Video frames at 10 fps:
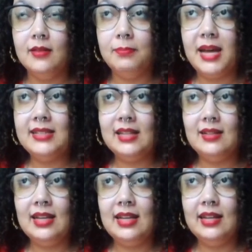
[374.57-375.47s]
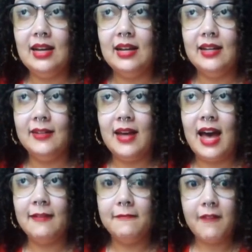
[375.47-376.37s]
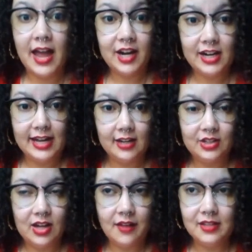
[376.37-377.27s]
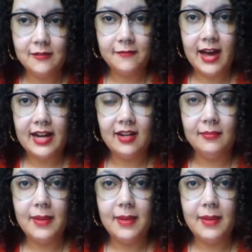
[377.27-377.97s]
basically uh, on fire energy, all this fire,